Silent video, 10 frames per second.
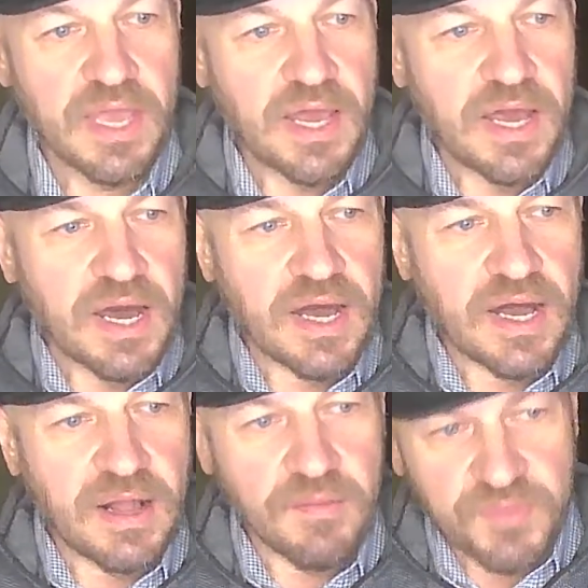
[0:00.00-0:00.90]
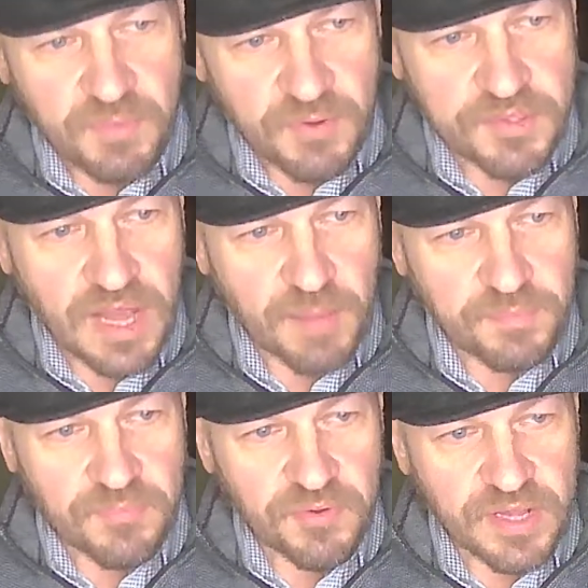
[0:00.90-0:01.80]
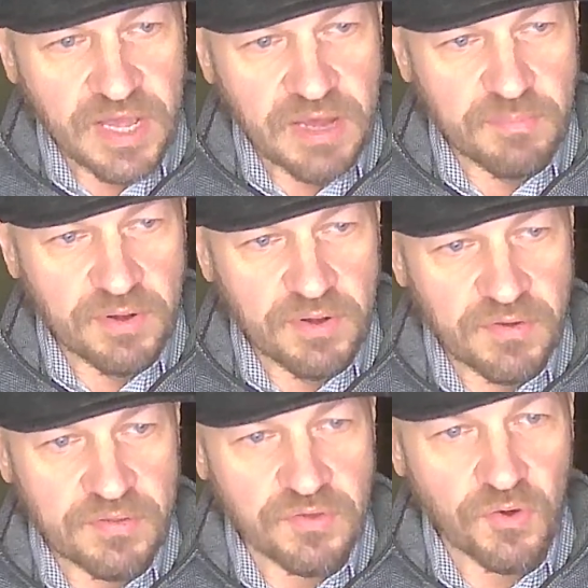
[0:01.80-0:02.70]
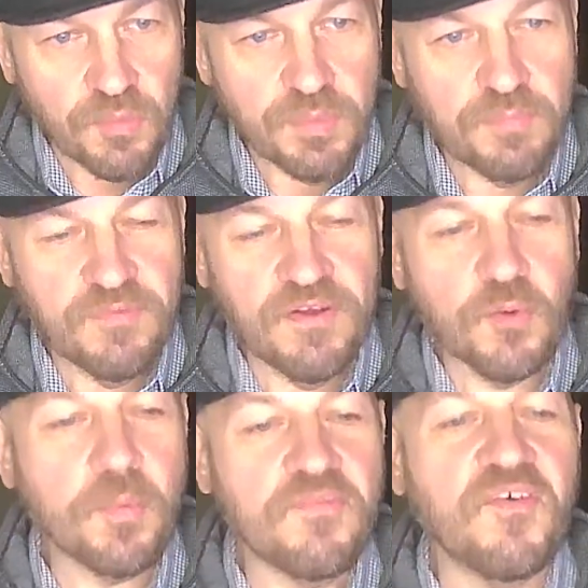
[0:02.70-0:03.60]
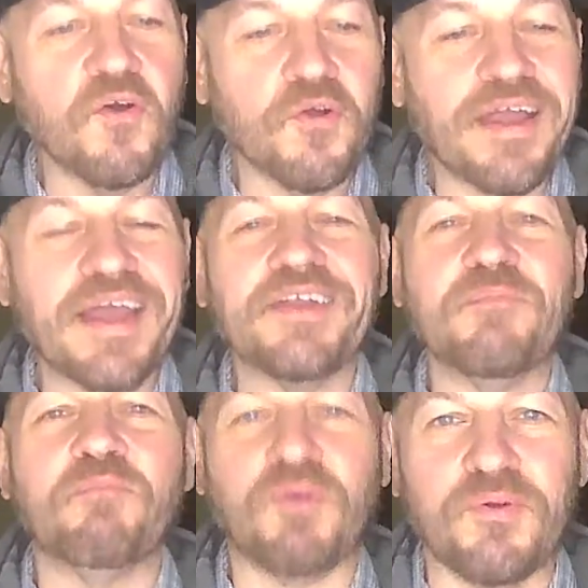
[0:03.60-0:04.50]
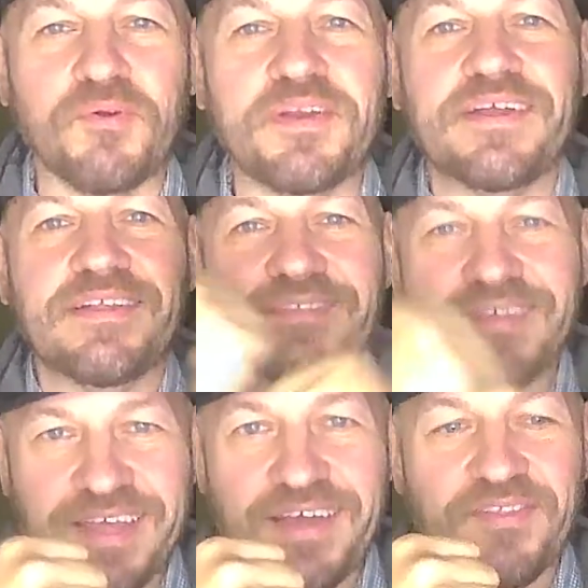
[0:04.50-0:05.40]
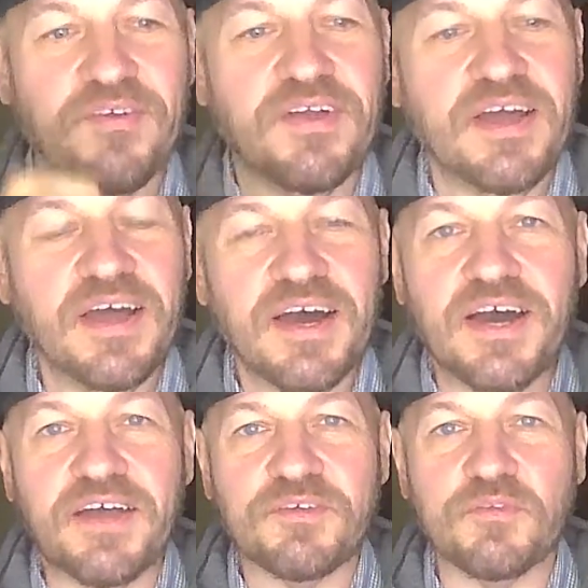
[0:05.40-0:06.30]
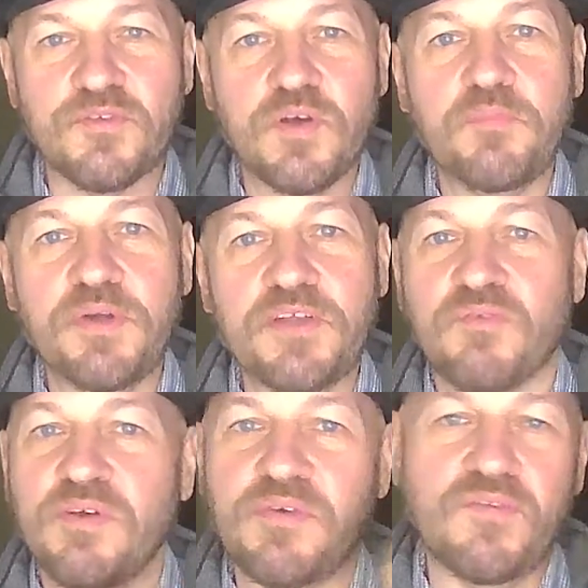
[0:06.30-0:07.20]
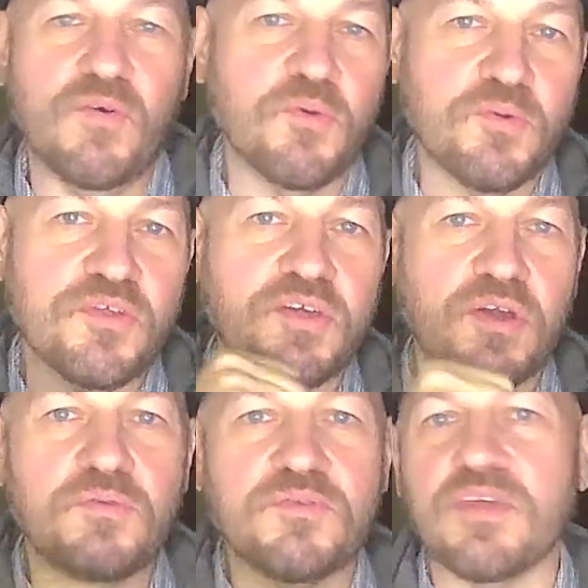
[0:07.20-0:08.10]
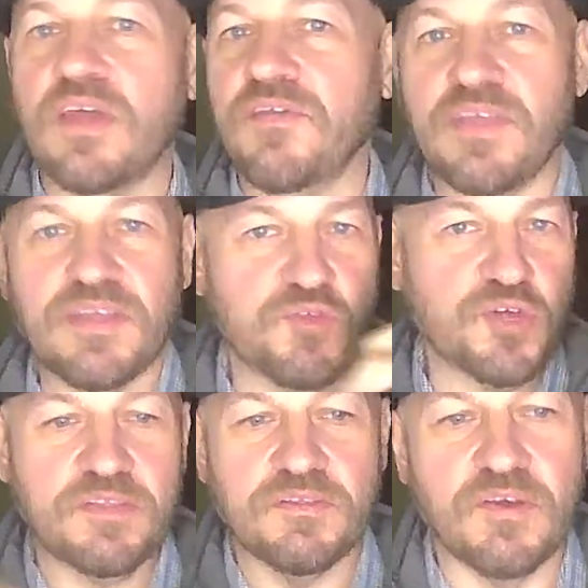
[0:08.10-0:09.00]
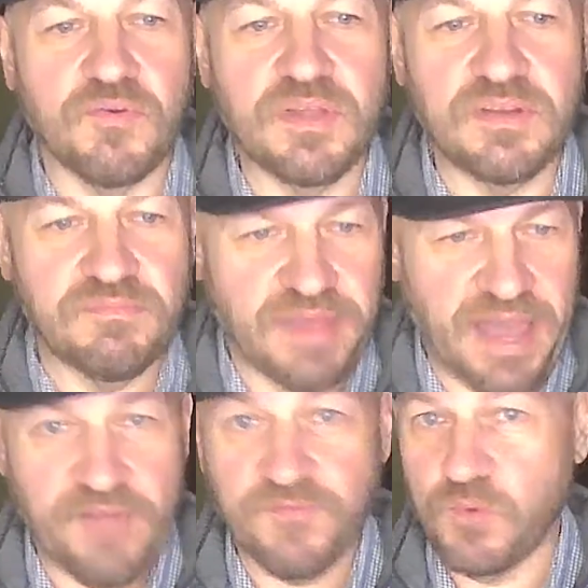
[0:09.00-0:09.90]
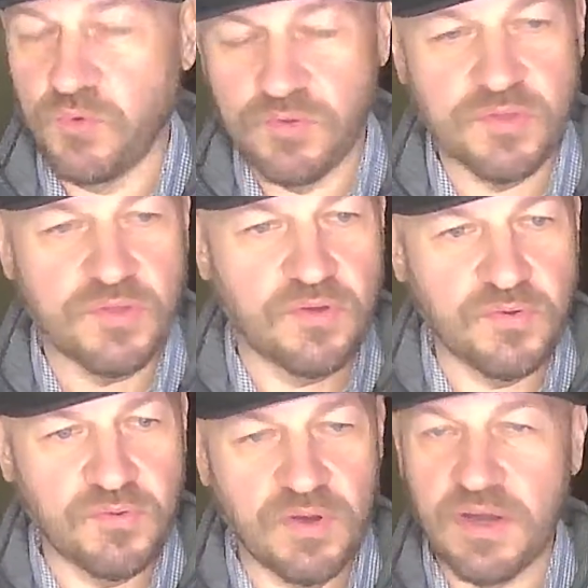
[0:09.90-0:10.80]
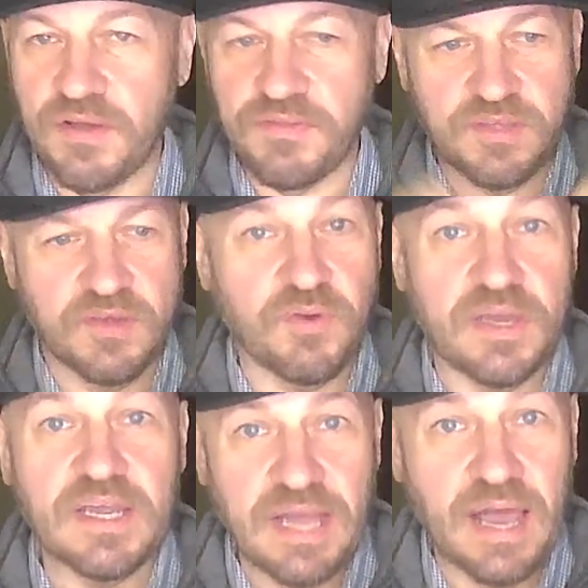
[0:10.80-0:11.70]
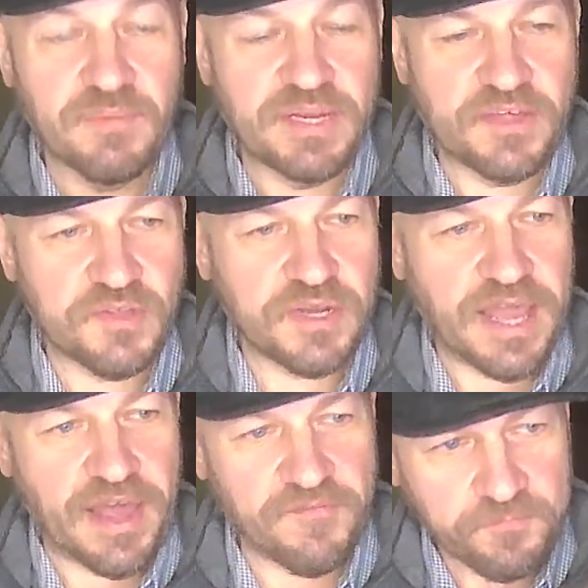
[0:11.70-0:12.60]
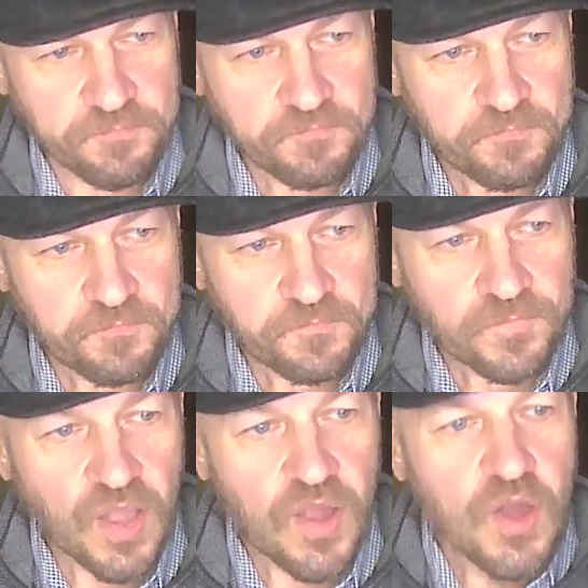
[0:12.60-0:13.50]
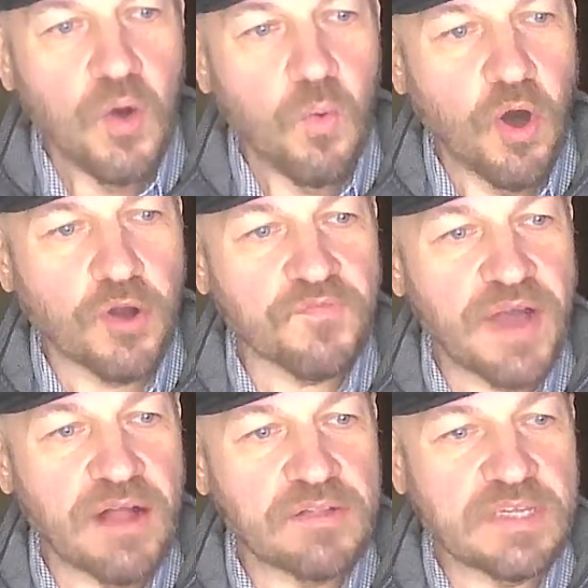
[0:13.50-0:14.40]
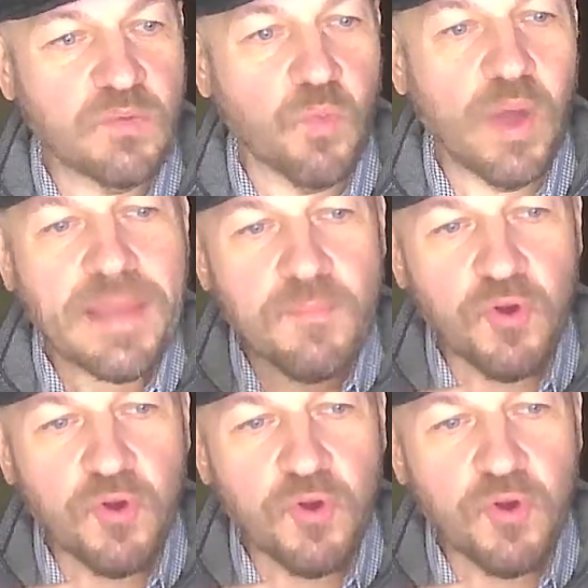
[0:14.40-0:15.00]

The most complementary combo is an herbivore and a bird together. So at Squibwitch, right, we have horse, goats, and then chickens go in afterwards. So it's a great combination to have. Waterfowl eat way more